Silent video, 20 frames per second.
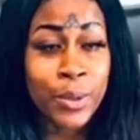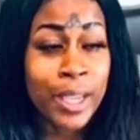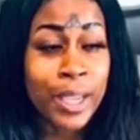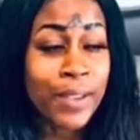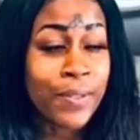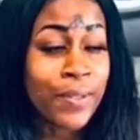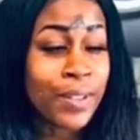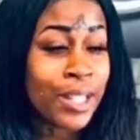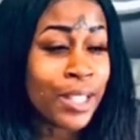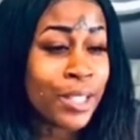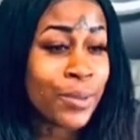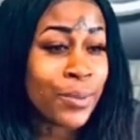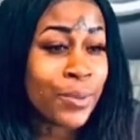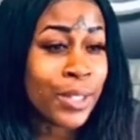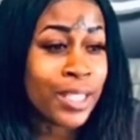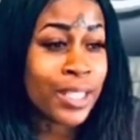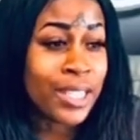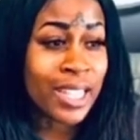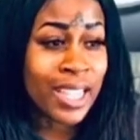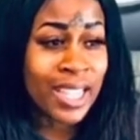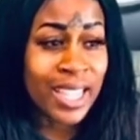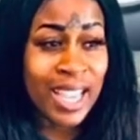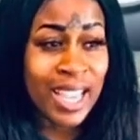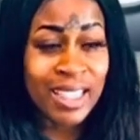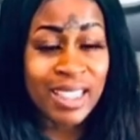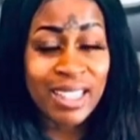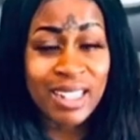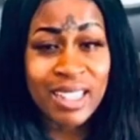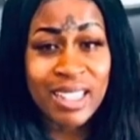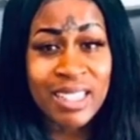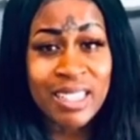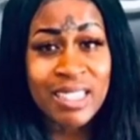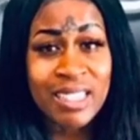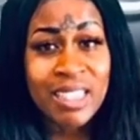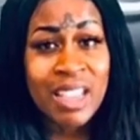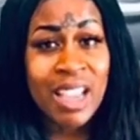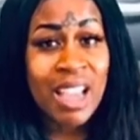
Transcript: If it doesn't resonate, at the least,